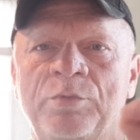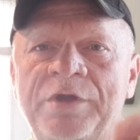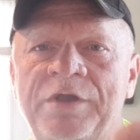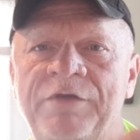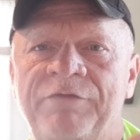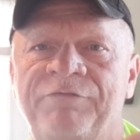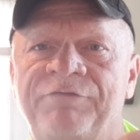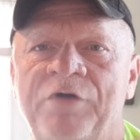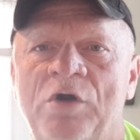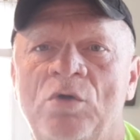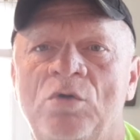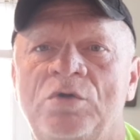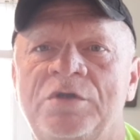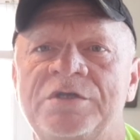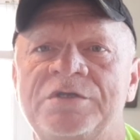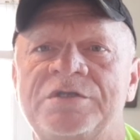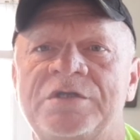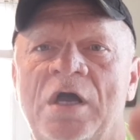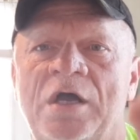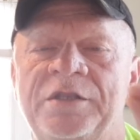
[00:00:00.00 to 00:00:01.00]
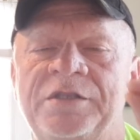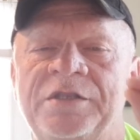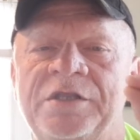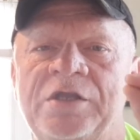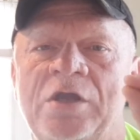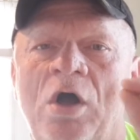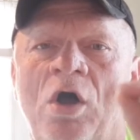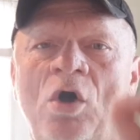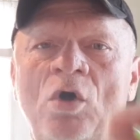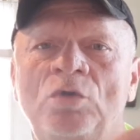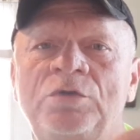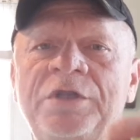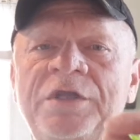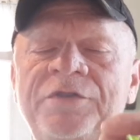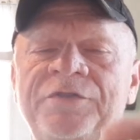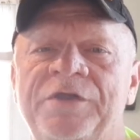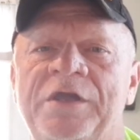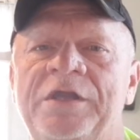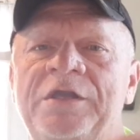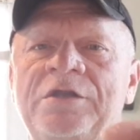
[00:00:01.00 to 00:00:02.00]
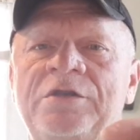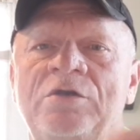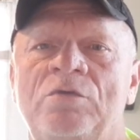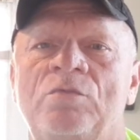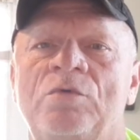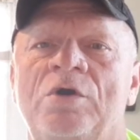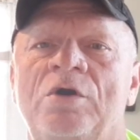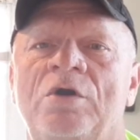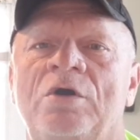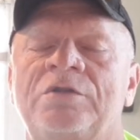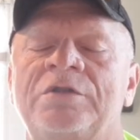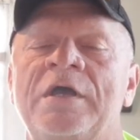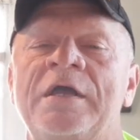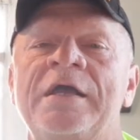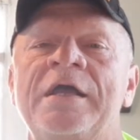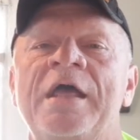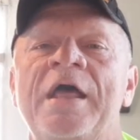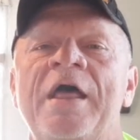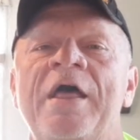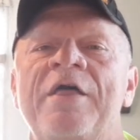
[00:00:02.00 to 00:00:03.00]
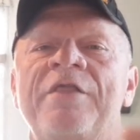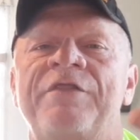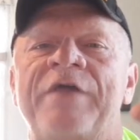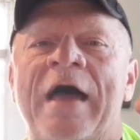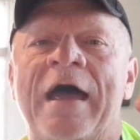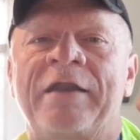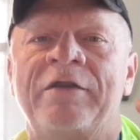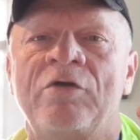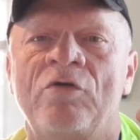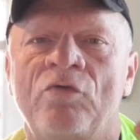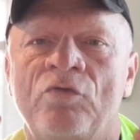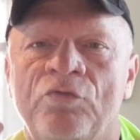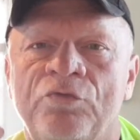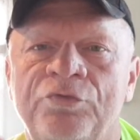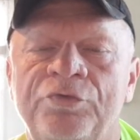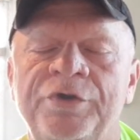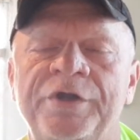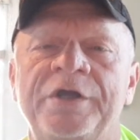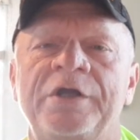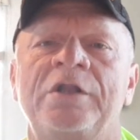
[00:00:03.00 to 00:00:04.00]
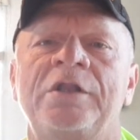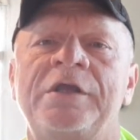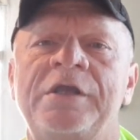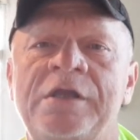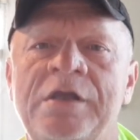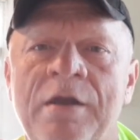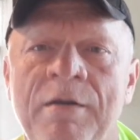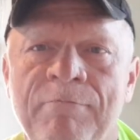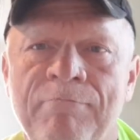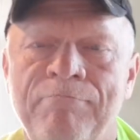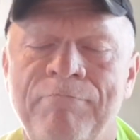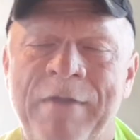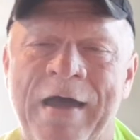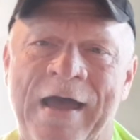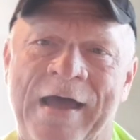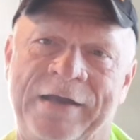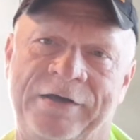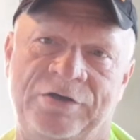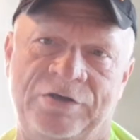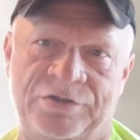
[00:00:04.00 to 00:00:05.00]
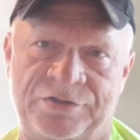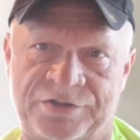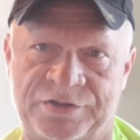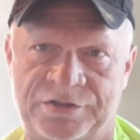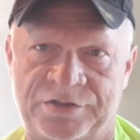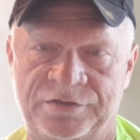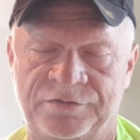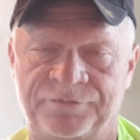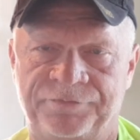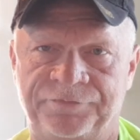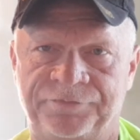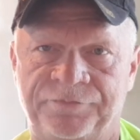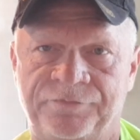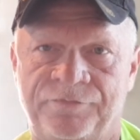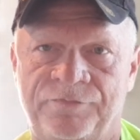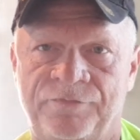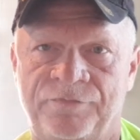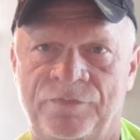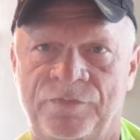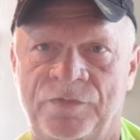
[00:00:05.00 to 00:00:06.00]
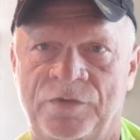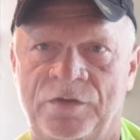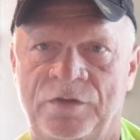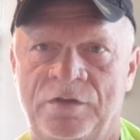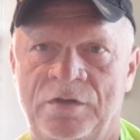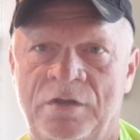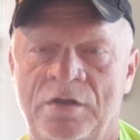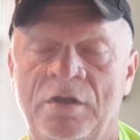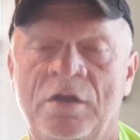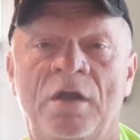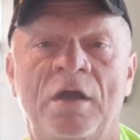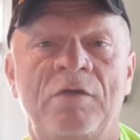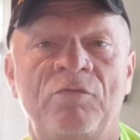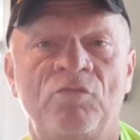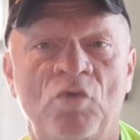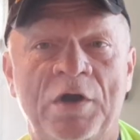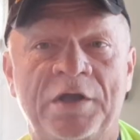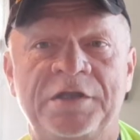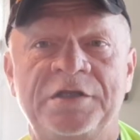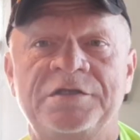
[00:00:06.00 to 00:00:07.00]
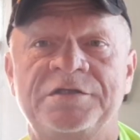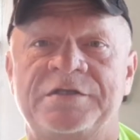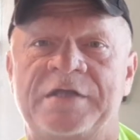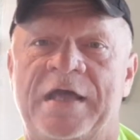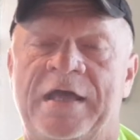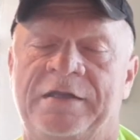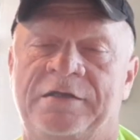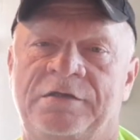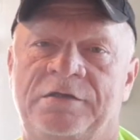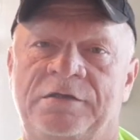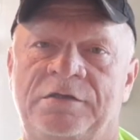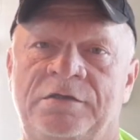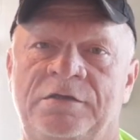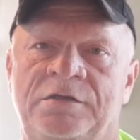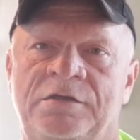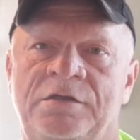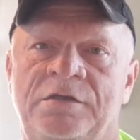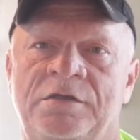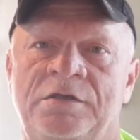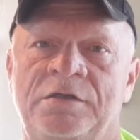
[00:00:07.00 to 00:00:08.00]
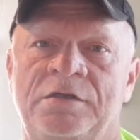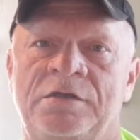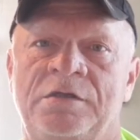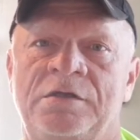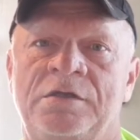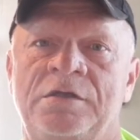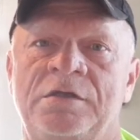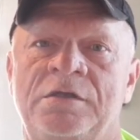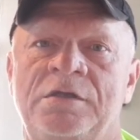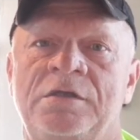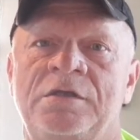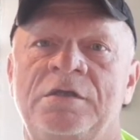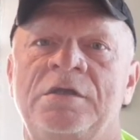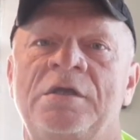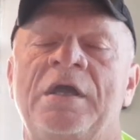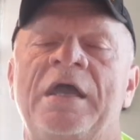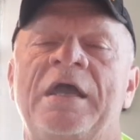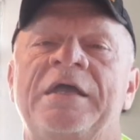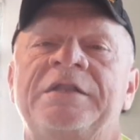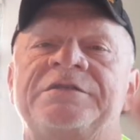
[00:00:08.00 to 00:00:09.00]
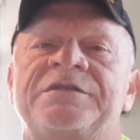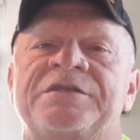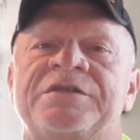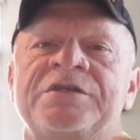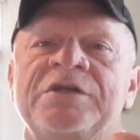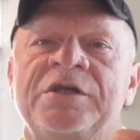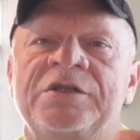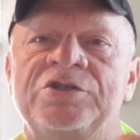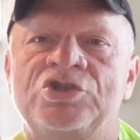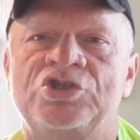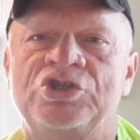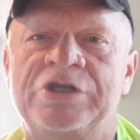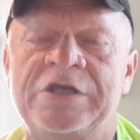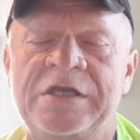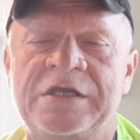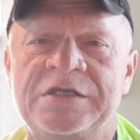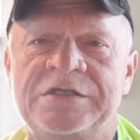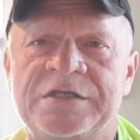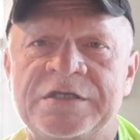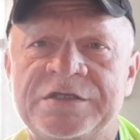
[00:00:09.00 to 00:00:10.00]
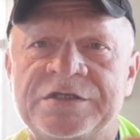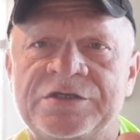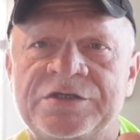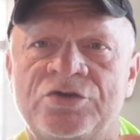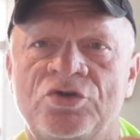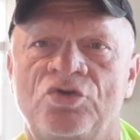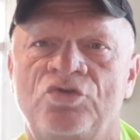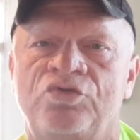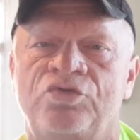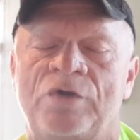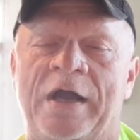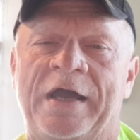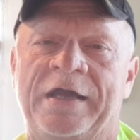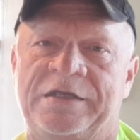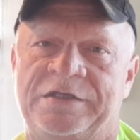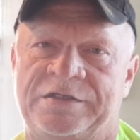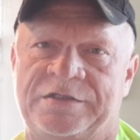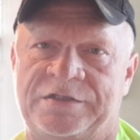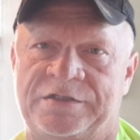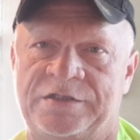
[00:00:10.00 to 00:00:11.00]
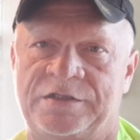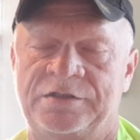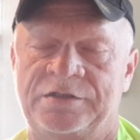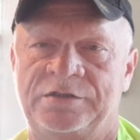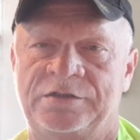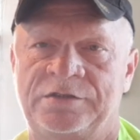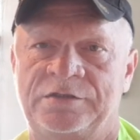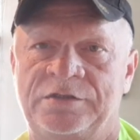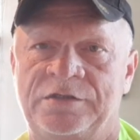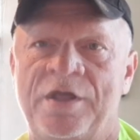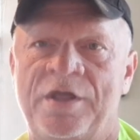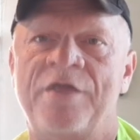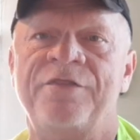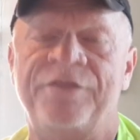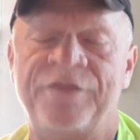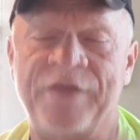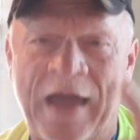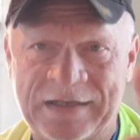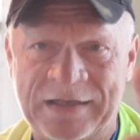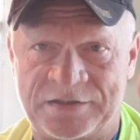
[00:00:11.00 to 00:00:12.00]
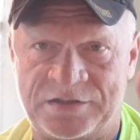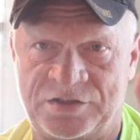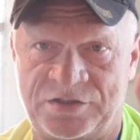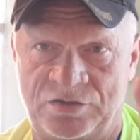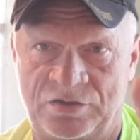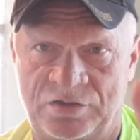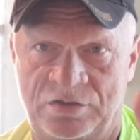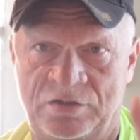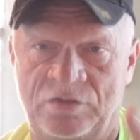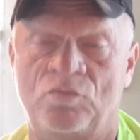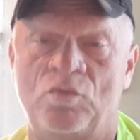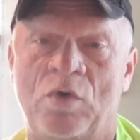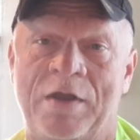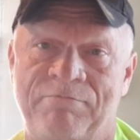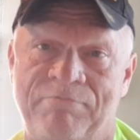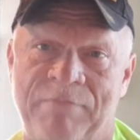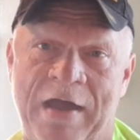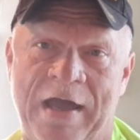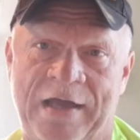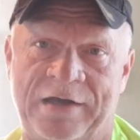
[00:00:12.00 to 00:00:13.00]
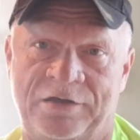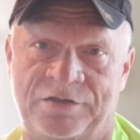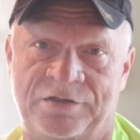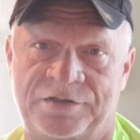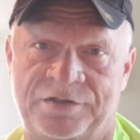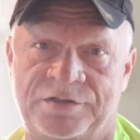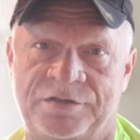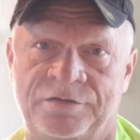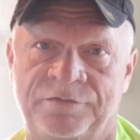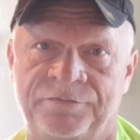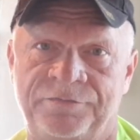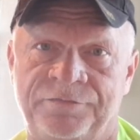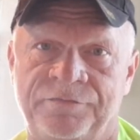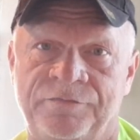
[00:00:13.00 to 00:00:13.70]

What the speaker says: we focus on the only thing in the world that really matters. And what is that? It's Jesus Christ. That's what matters.